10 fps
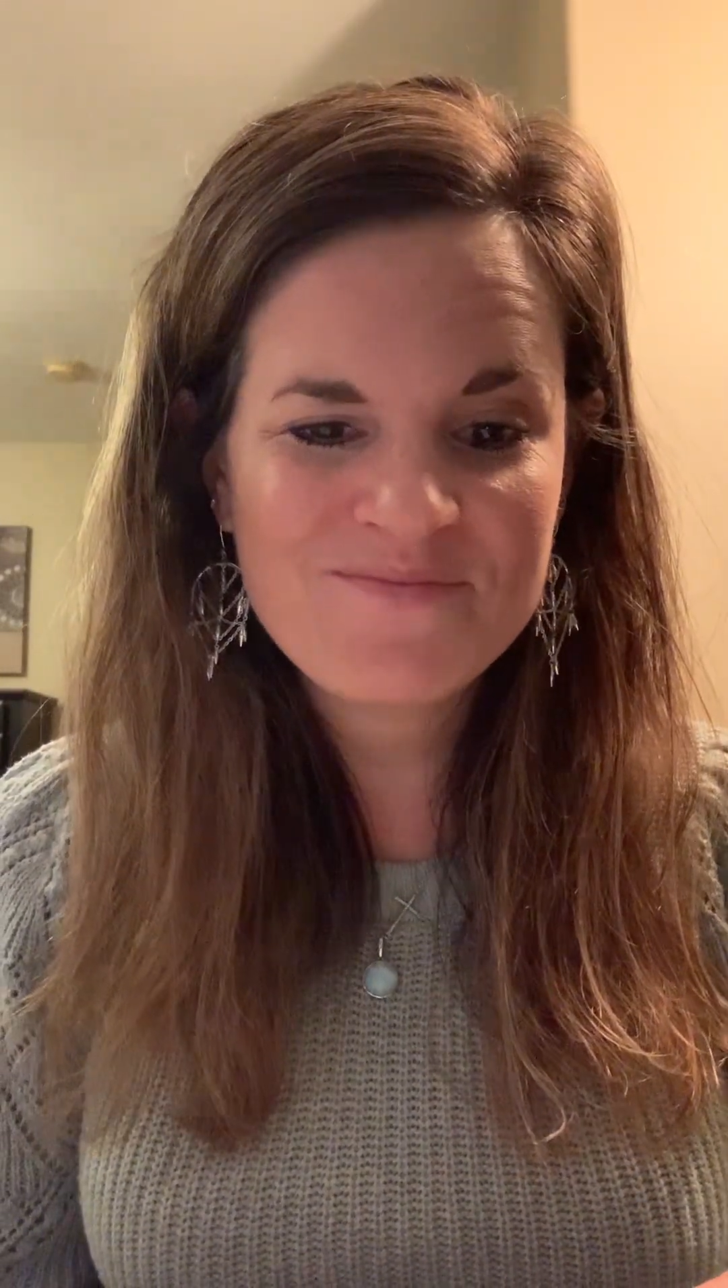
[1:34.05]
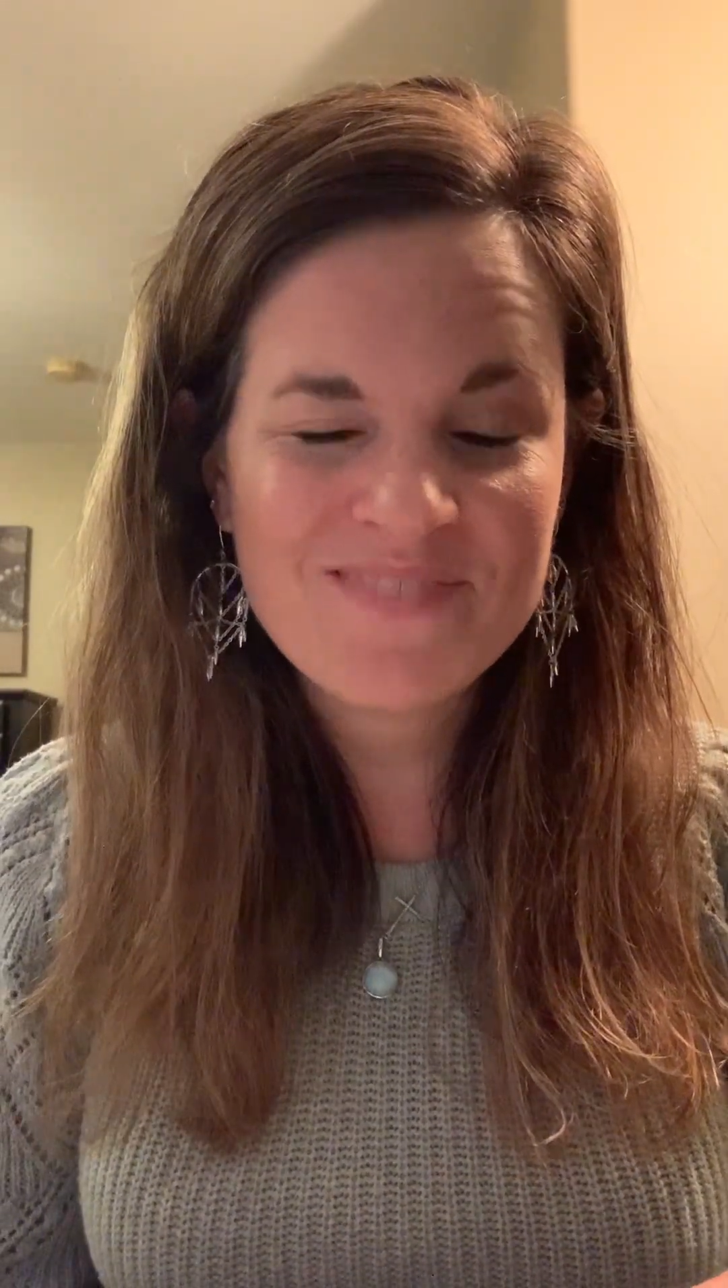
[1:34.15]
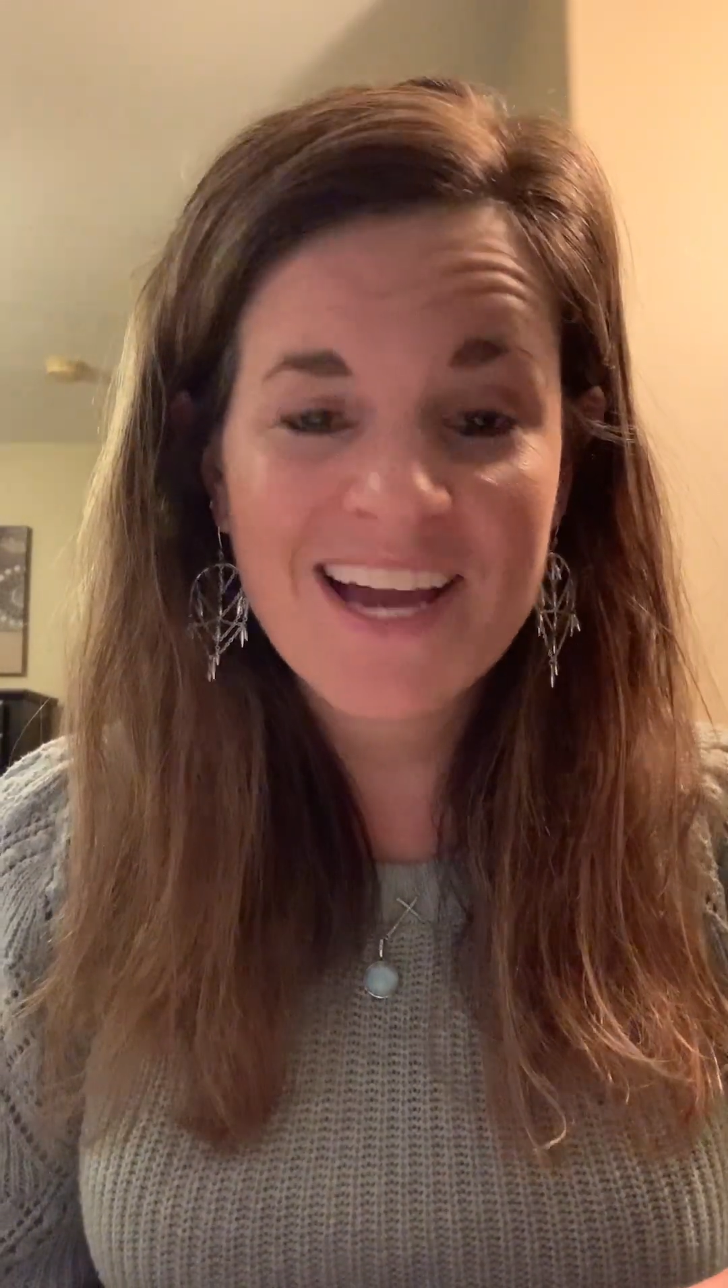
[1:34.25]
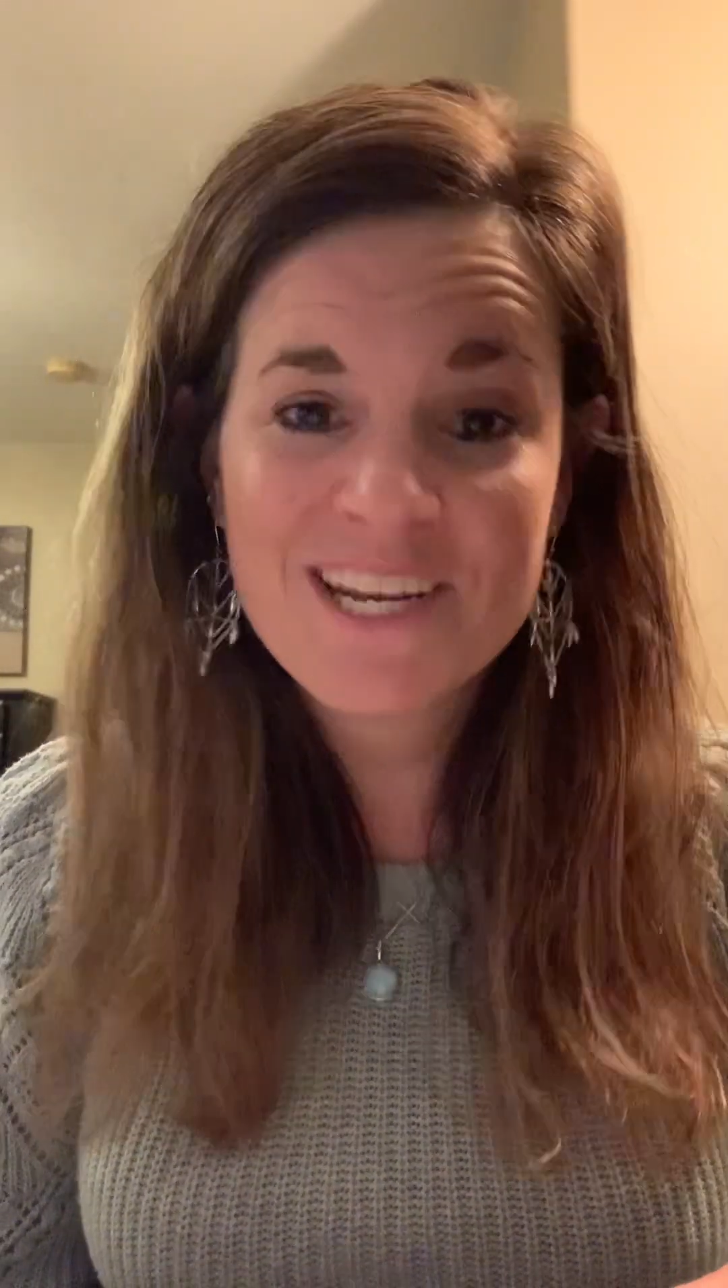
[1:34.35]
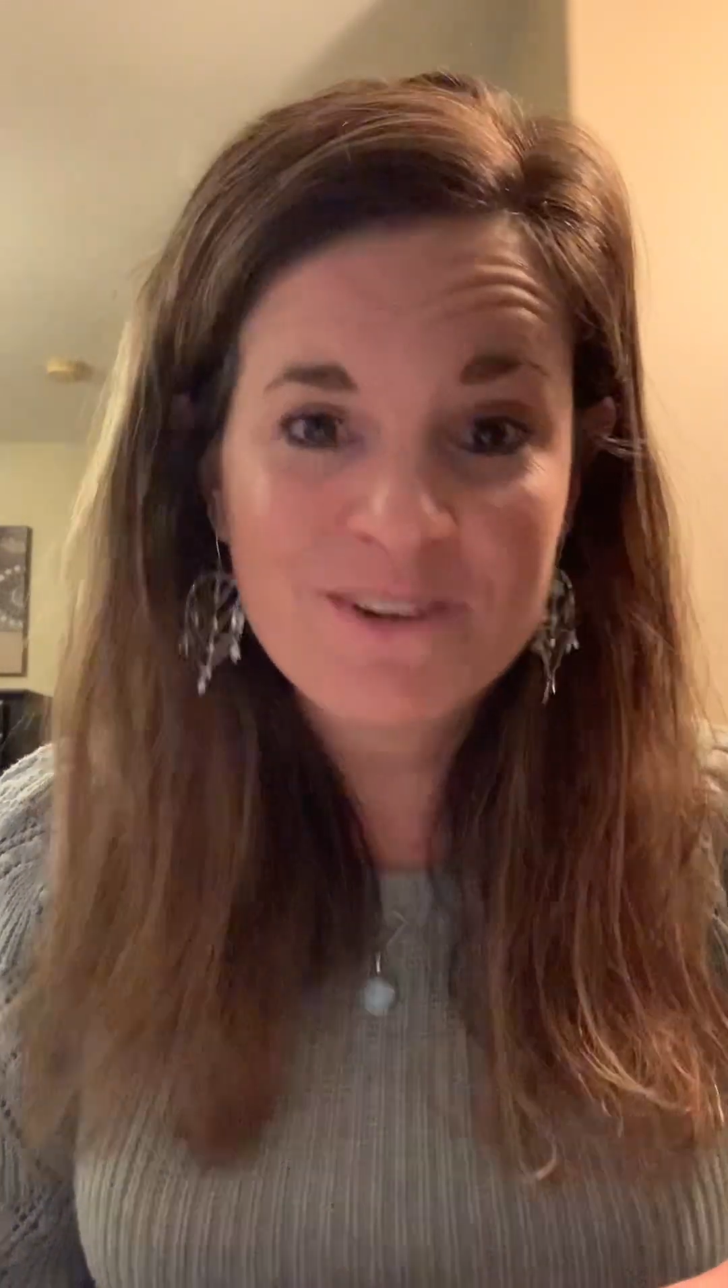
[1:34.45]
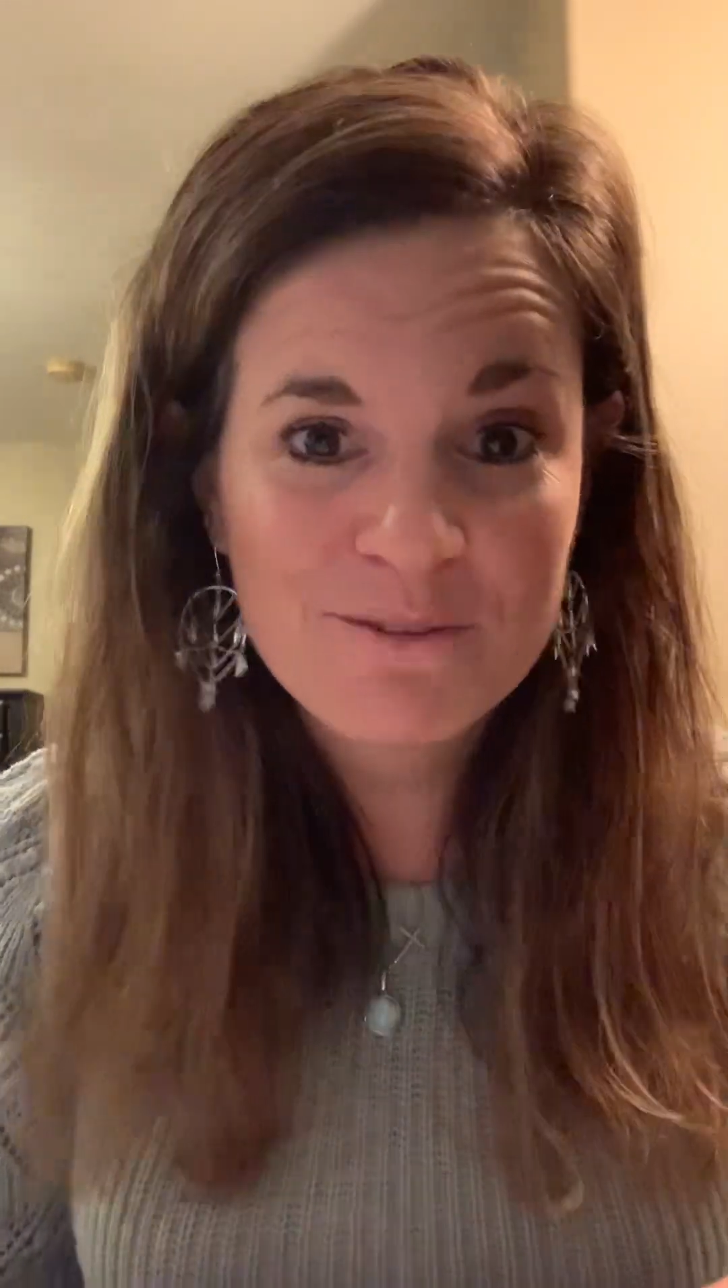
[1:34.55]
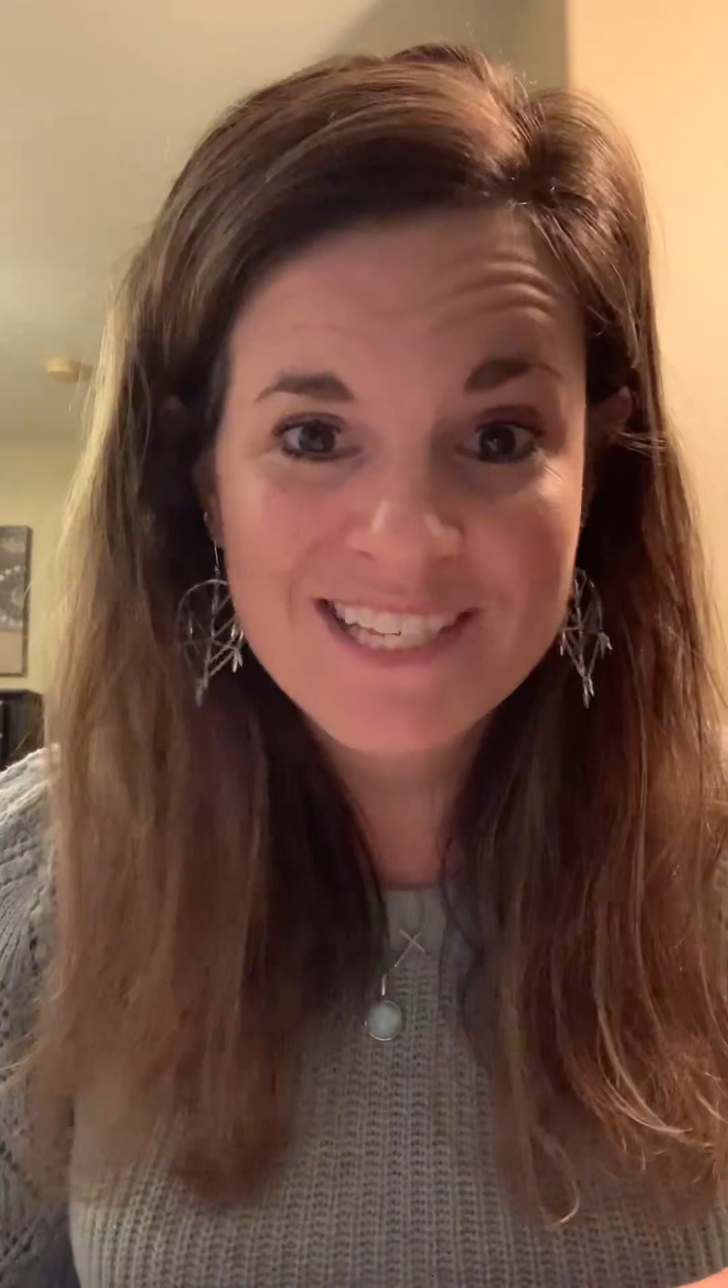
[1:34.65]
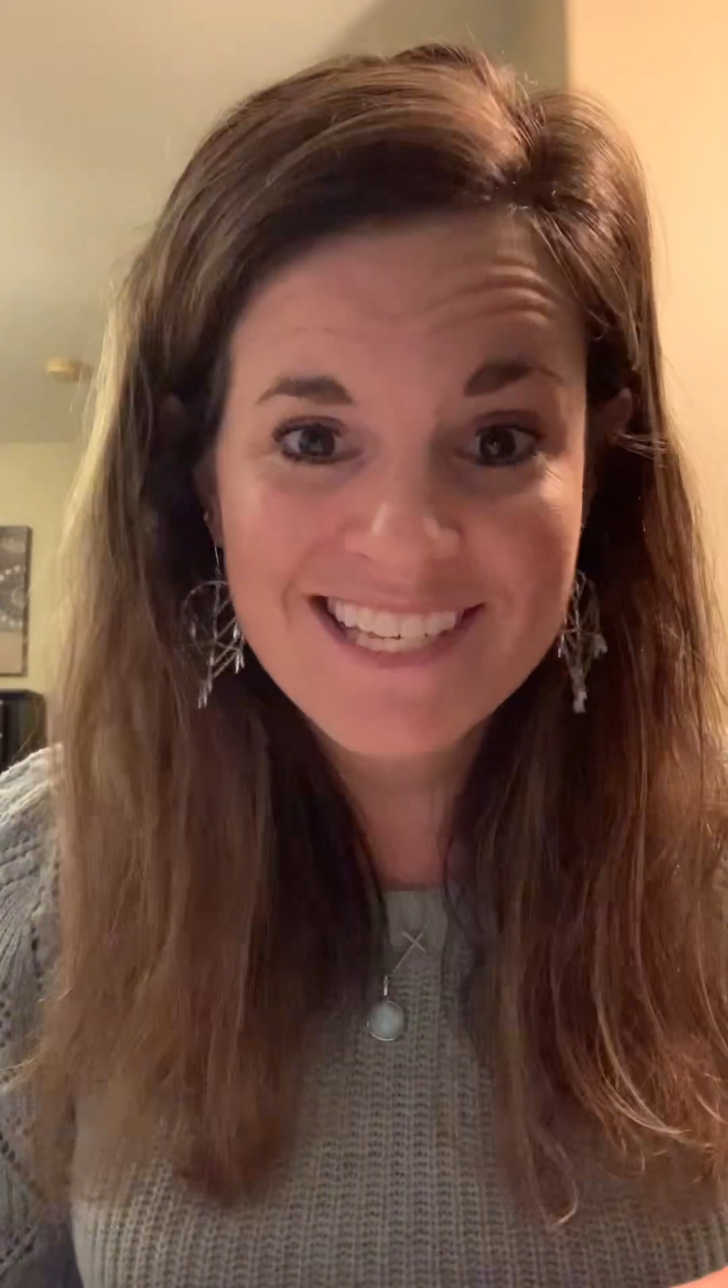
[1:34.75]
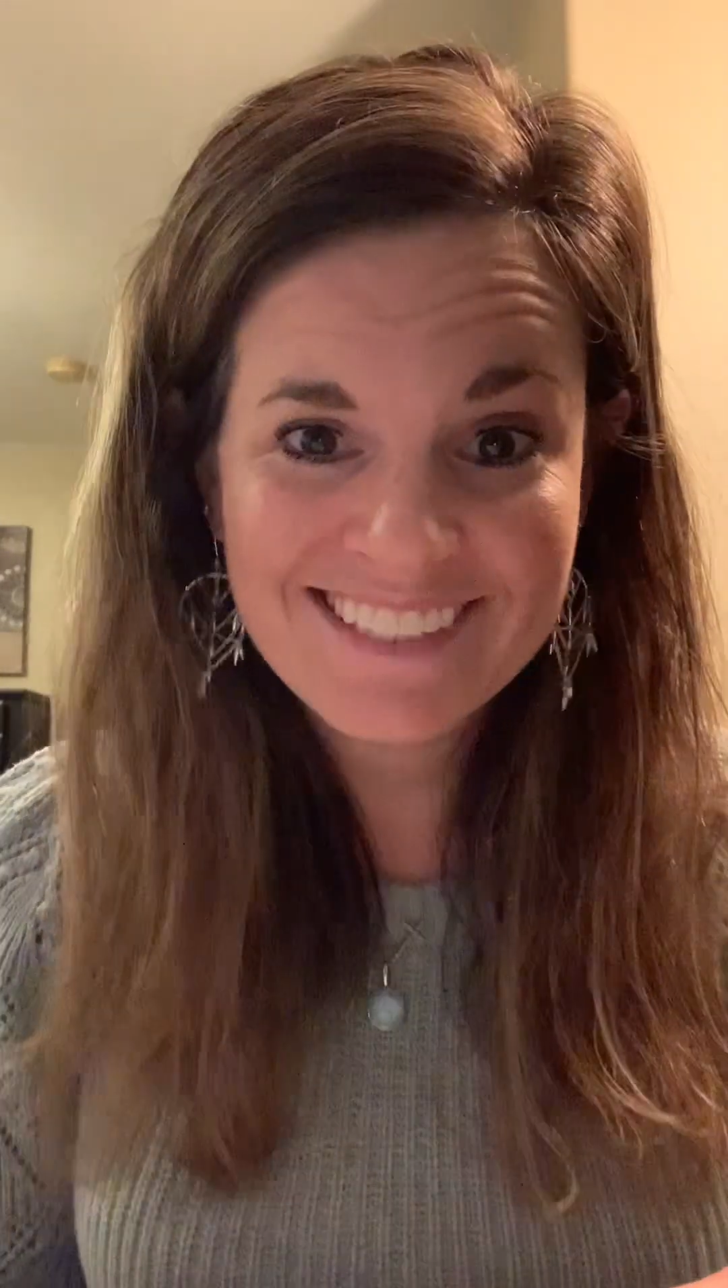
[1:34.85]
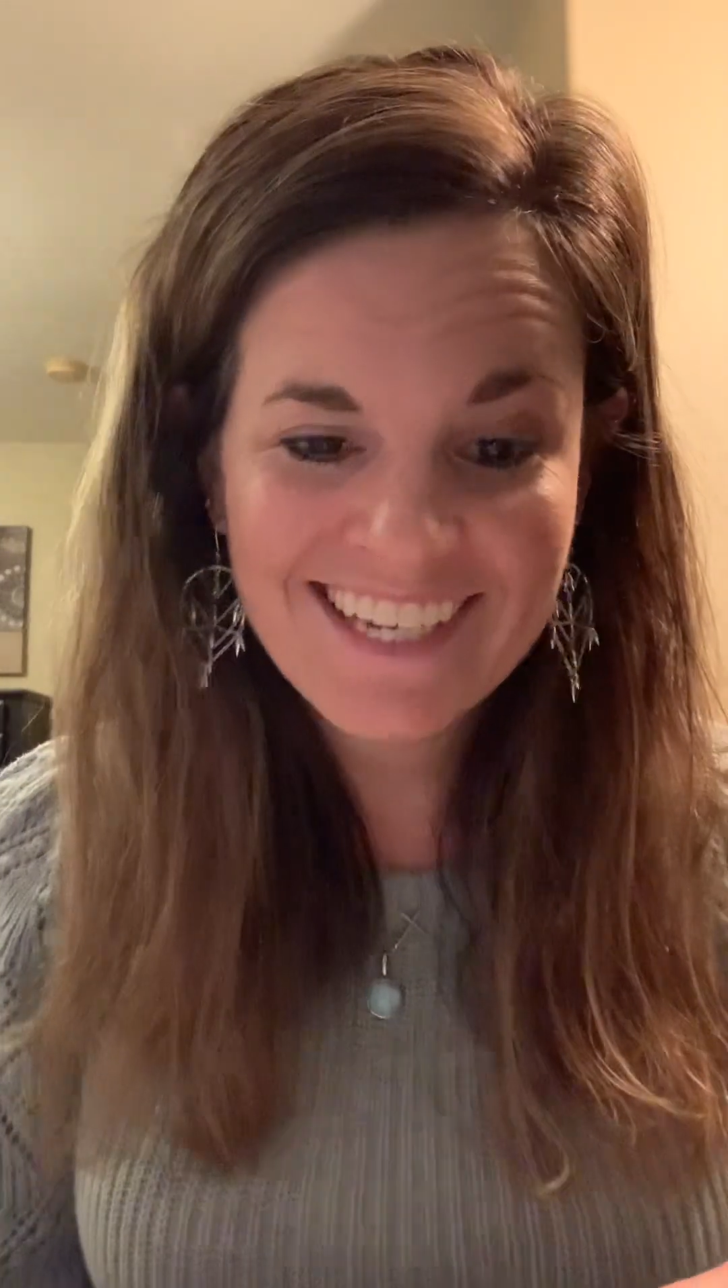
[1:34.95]
I know I
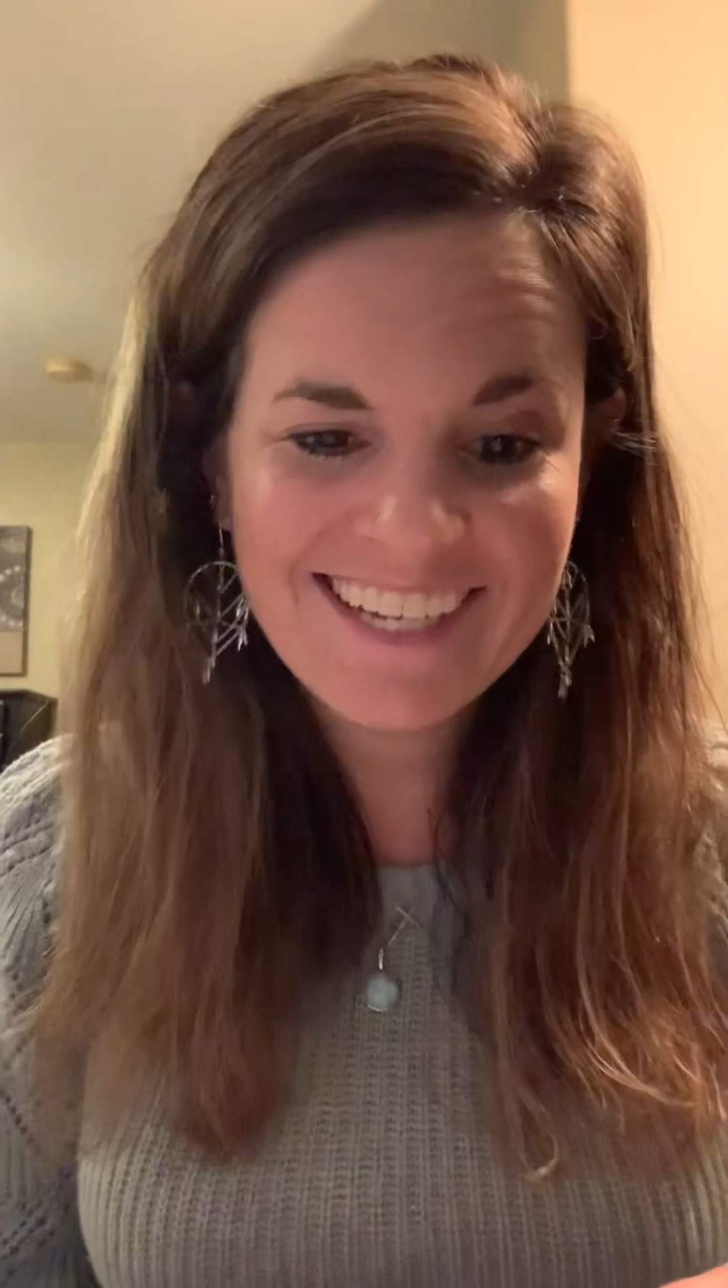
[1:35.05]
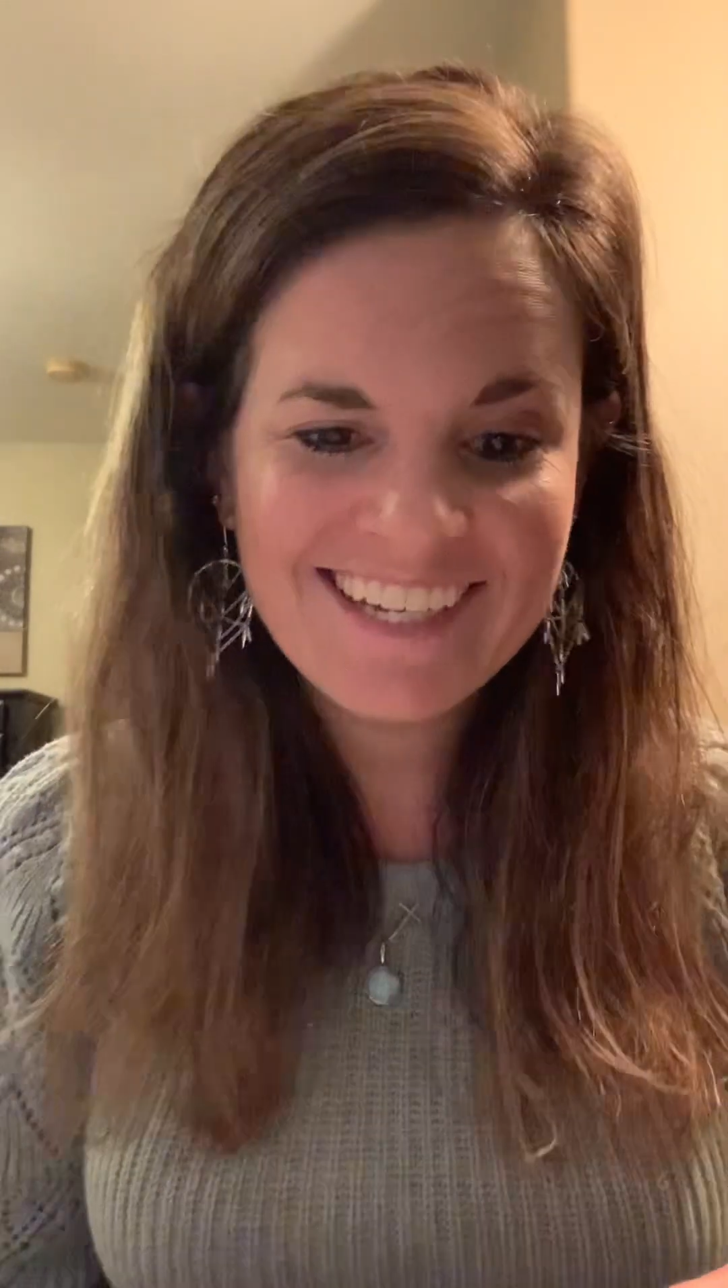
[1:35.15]
wasn't.